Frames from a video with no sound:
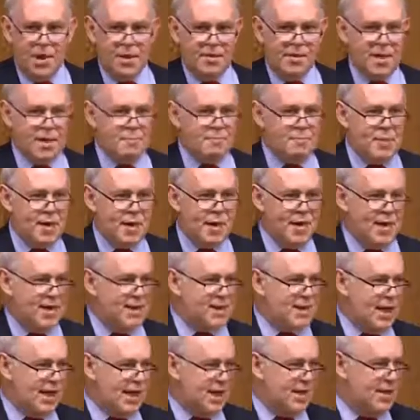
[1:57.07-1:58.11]
they pay
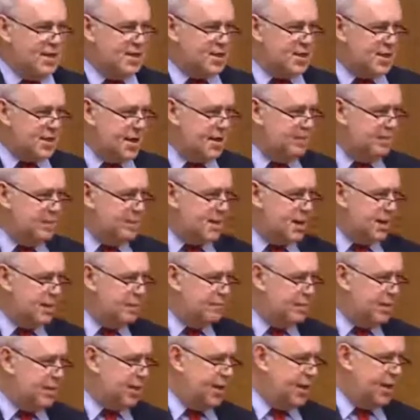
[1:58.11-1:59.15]
exactly the same as
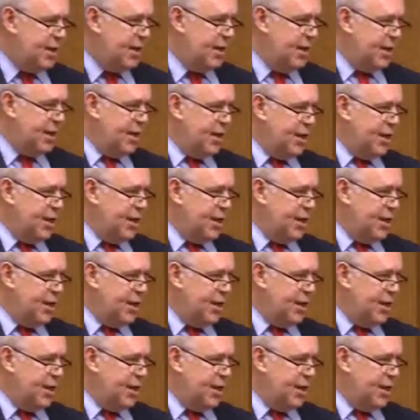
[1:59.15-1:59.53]
anybody